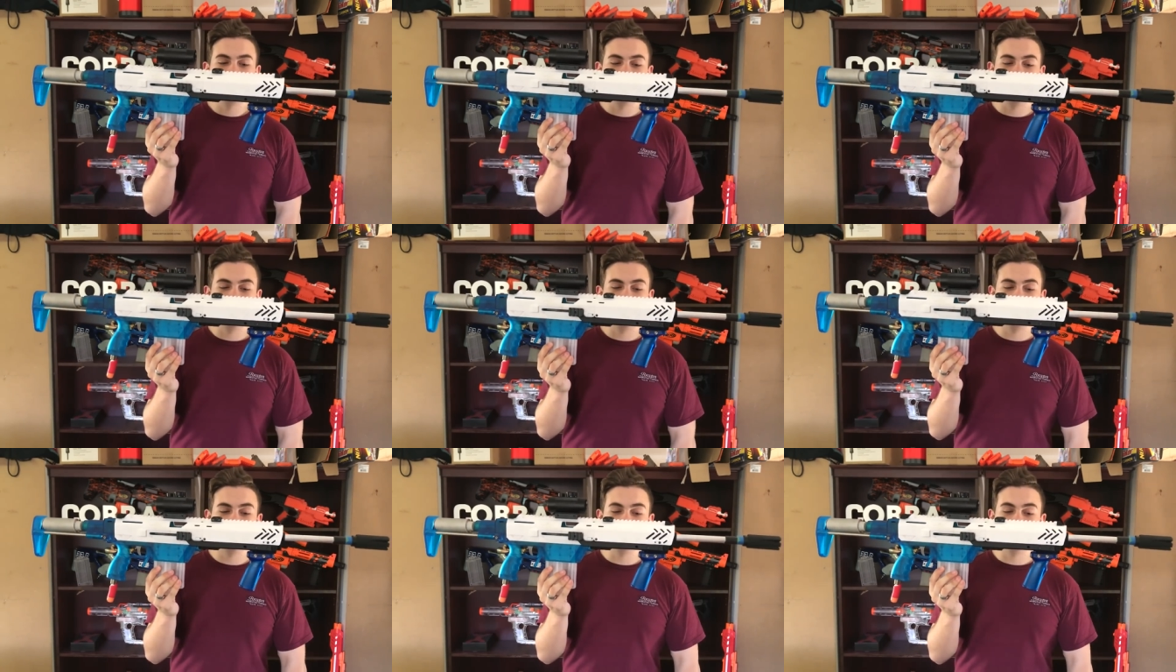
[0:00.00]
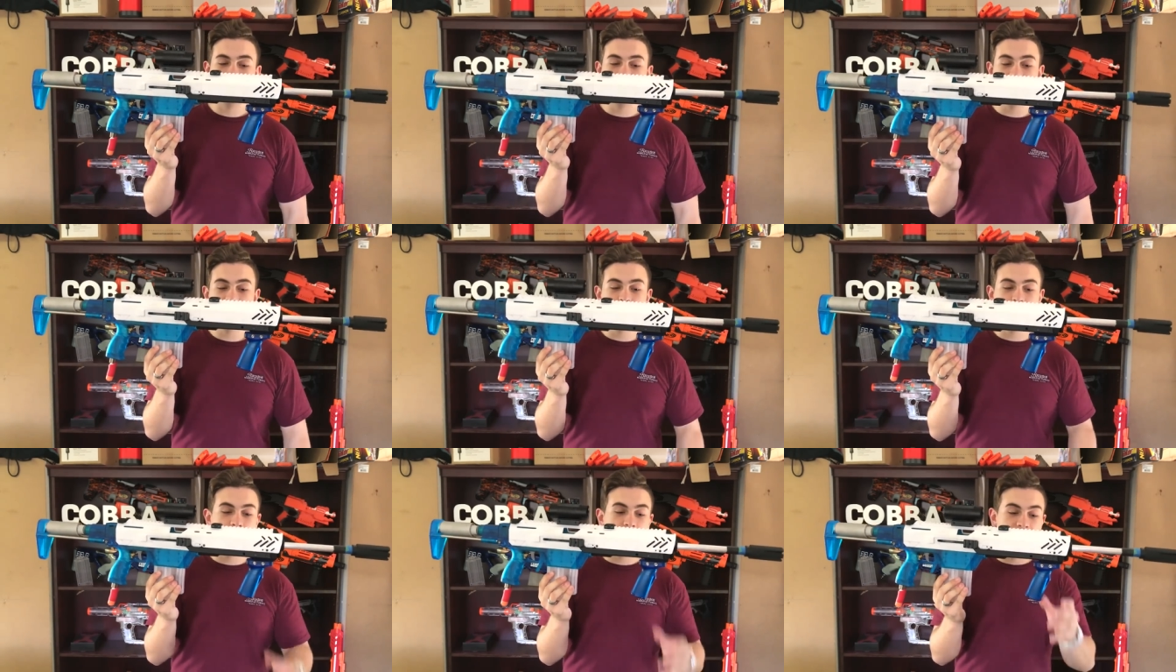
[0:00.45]
And
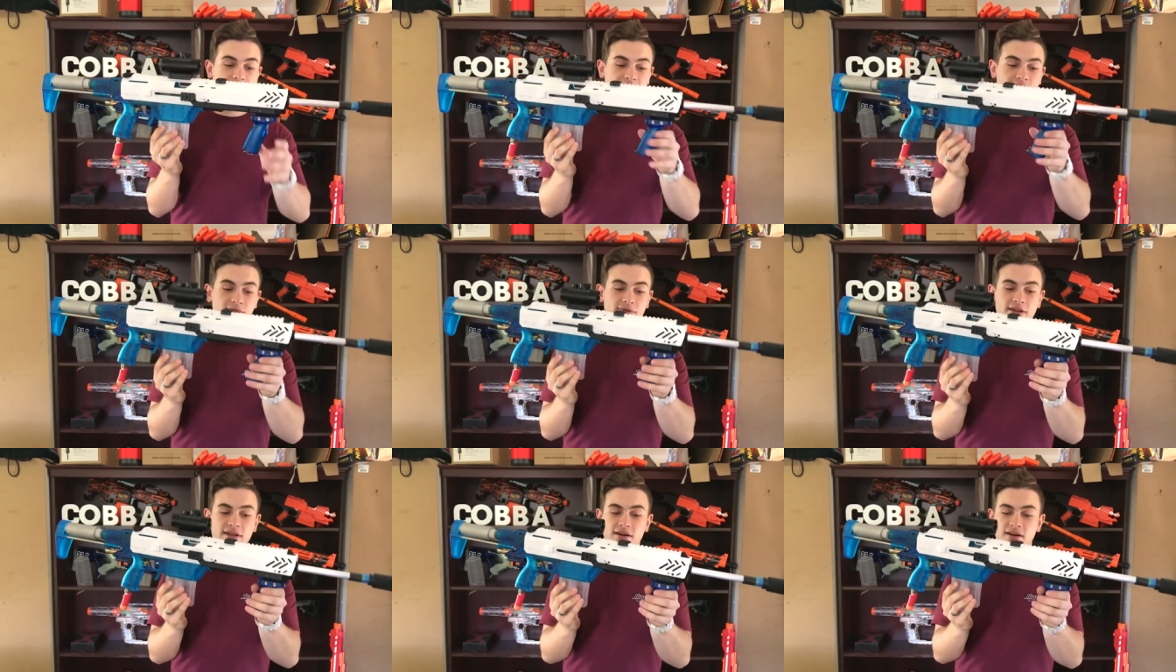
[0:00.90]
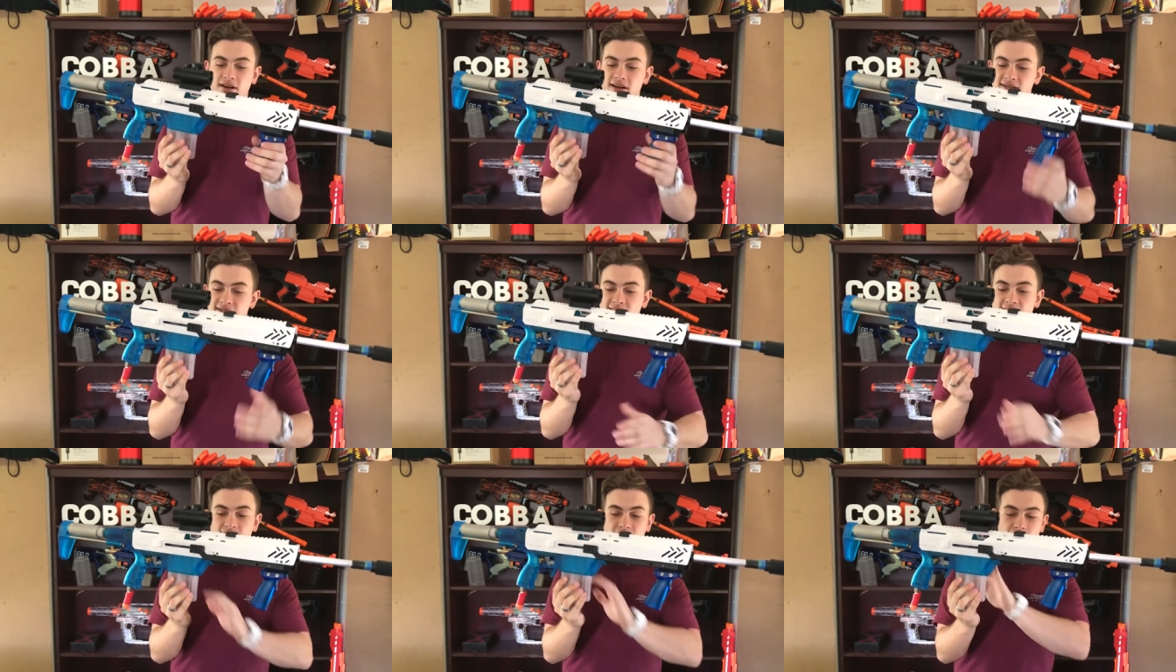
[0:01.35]
these parts are really
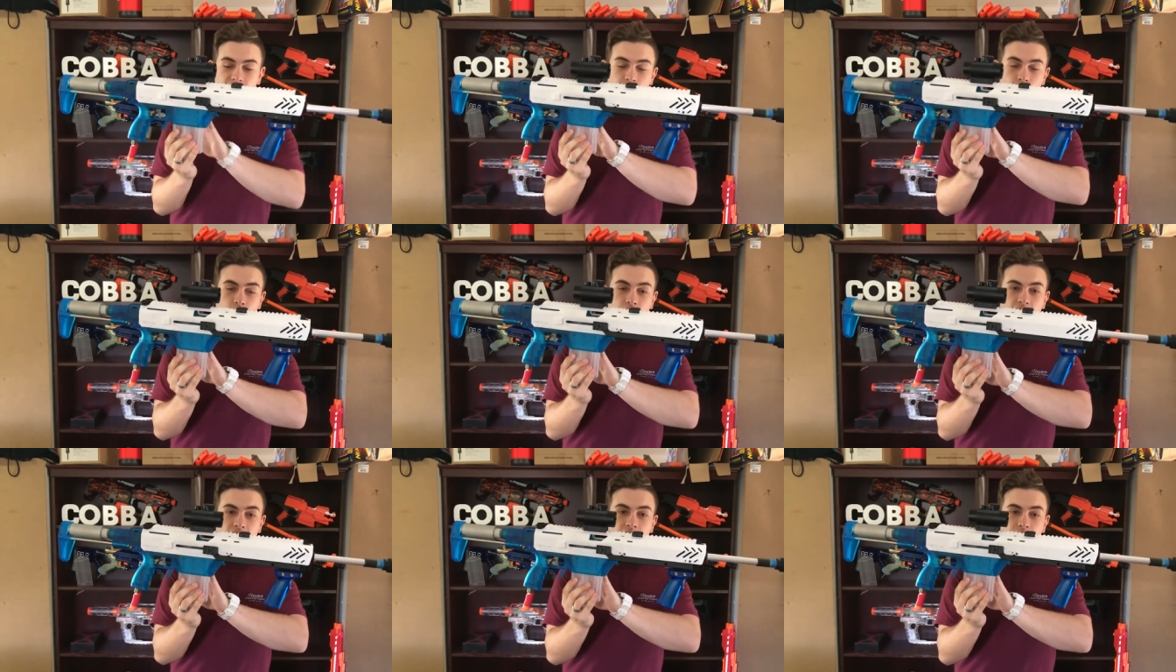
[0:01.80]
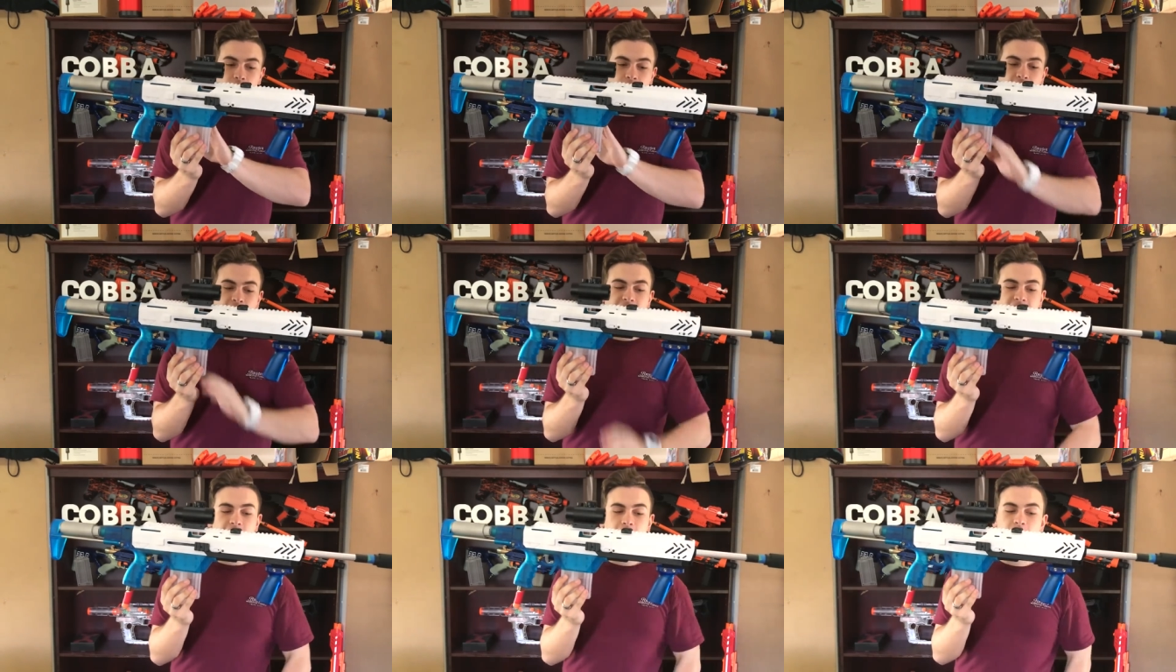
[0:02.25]
nice. These are the Worker
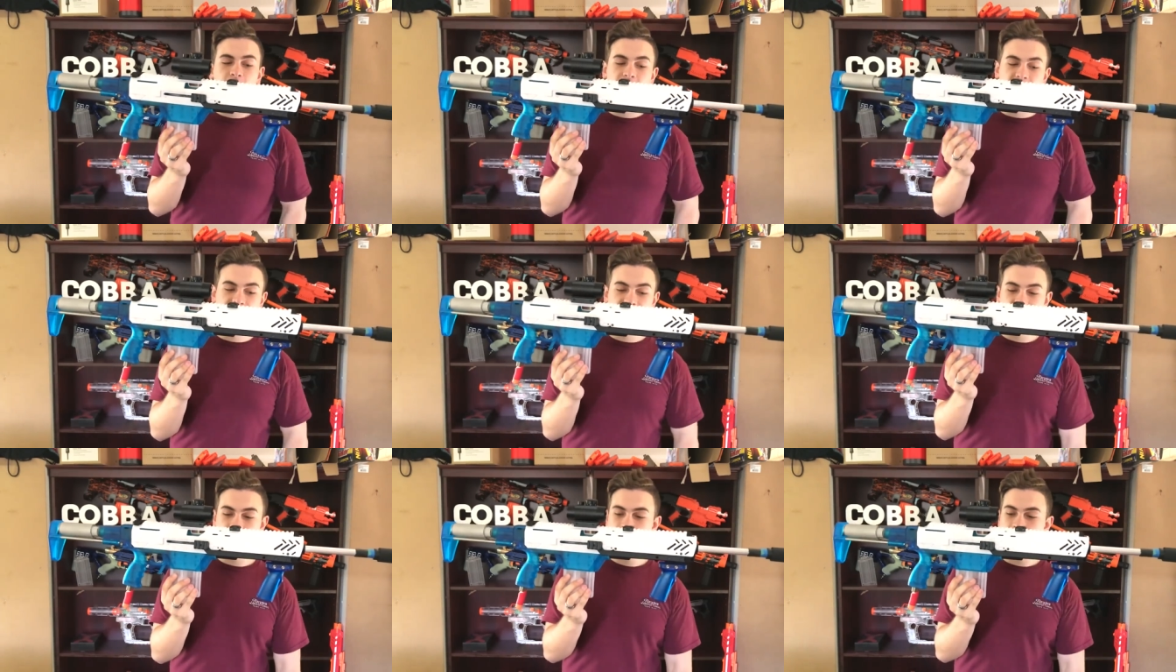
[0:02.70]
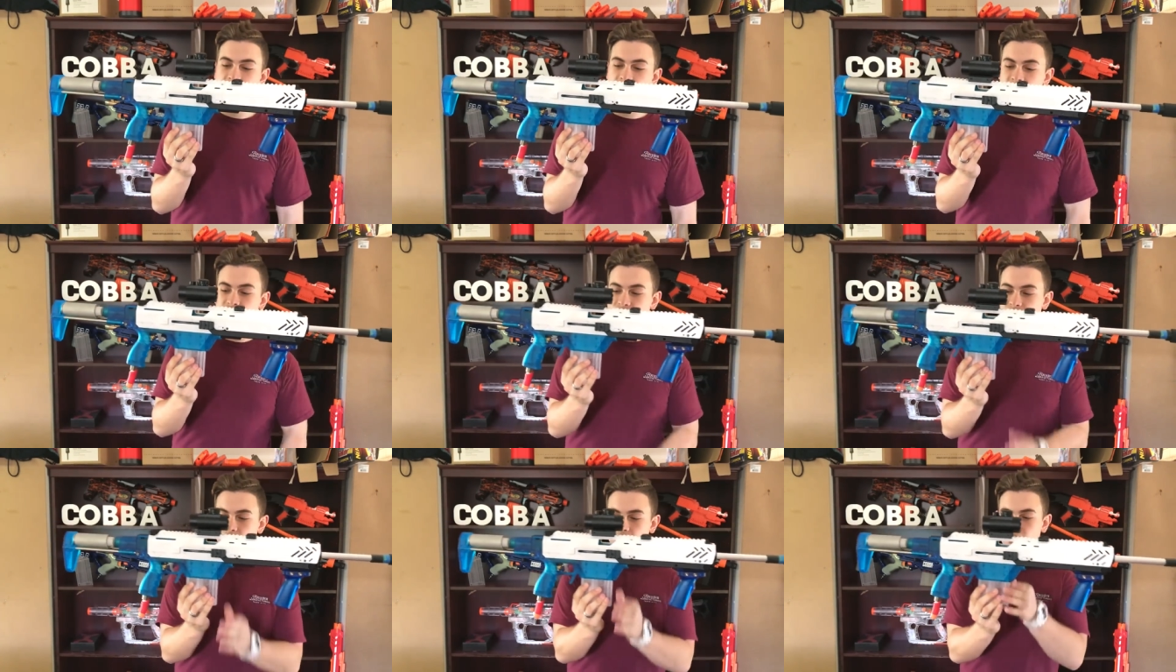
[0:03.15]
Prophecy parts that
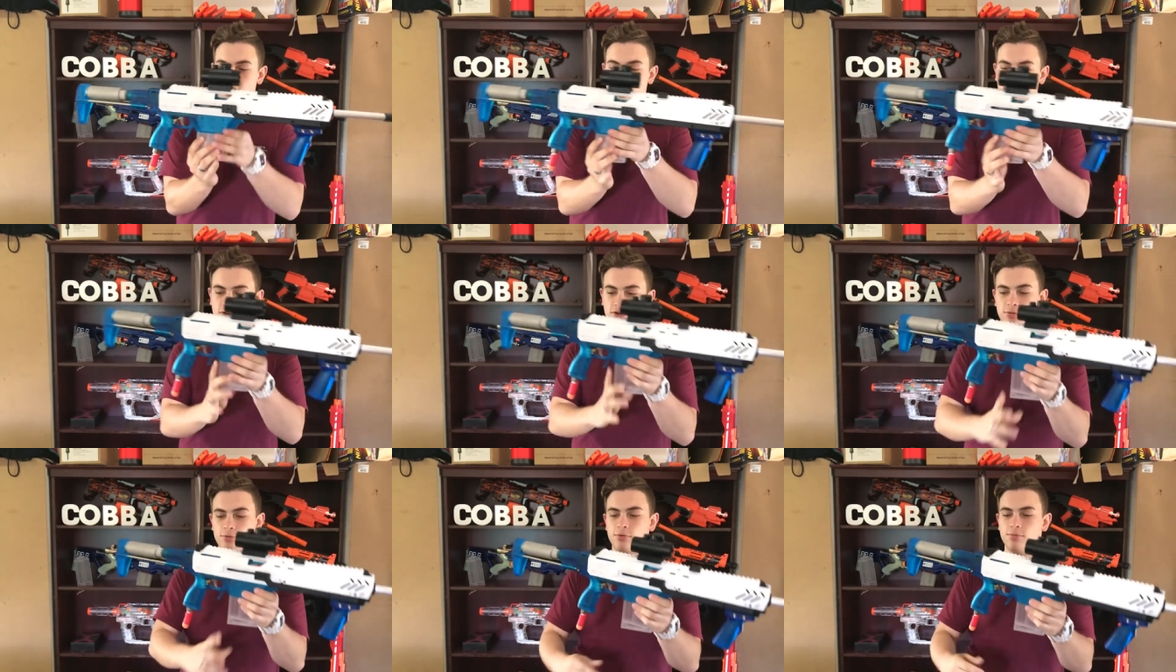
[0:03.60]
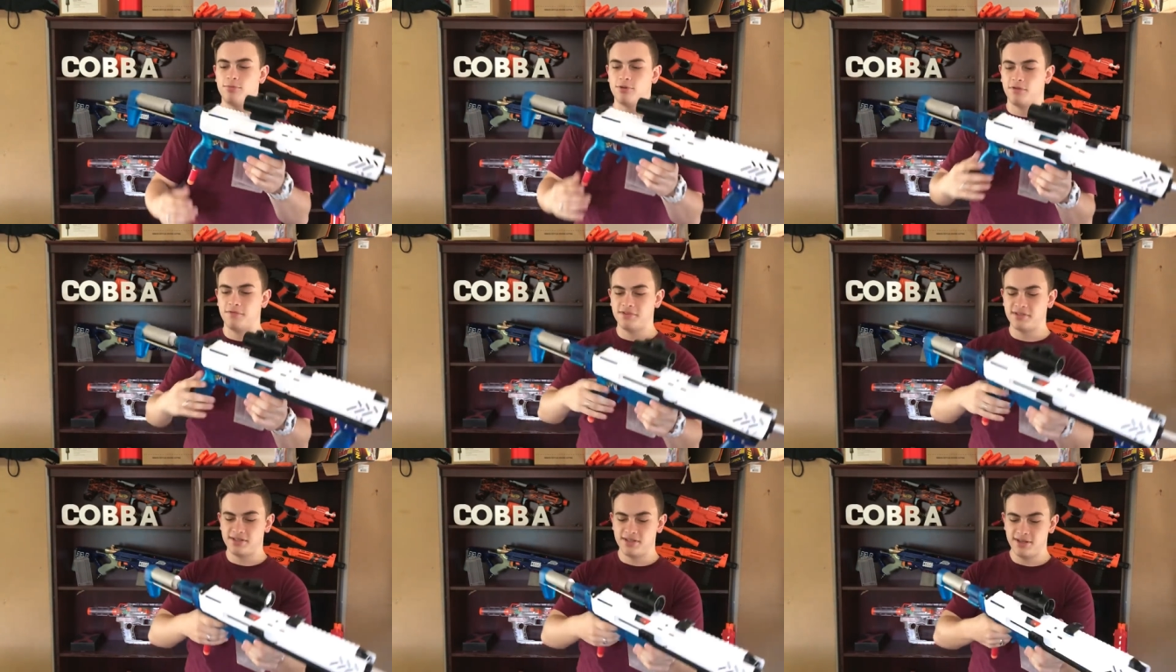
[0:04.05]
match the normal
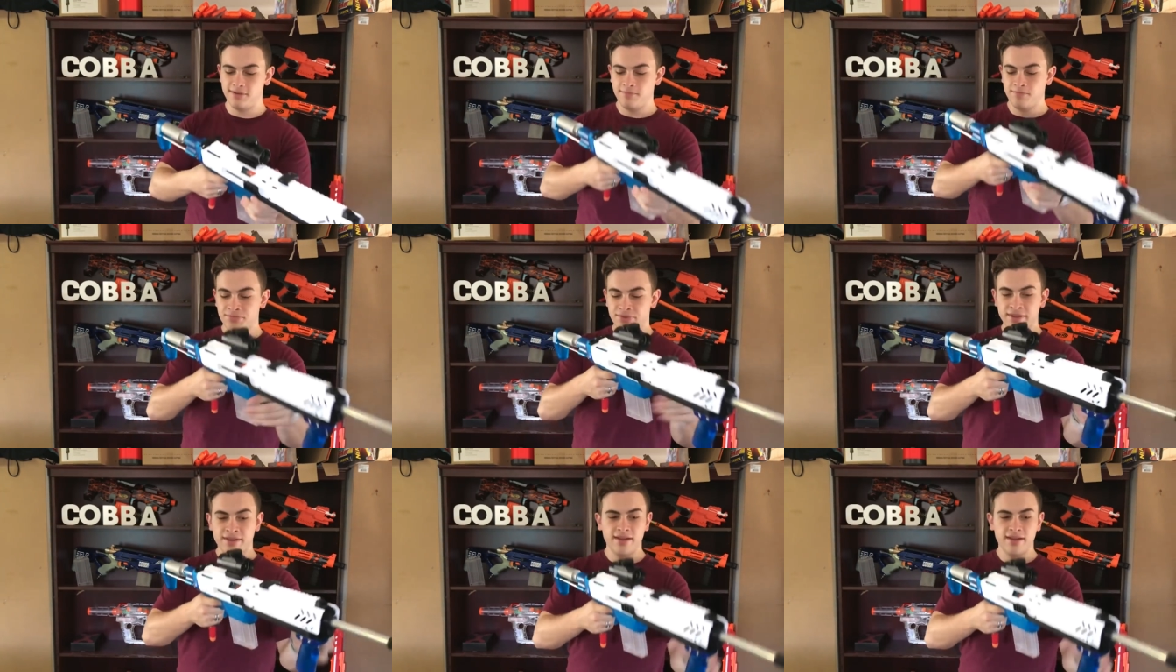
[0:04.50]
Prophecy,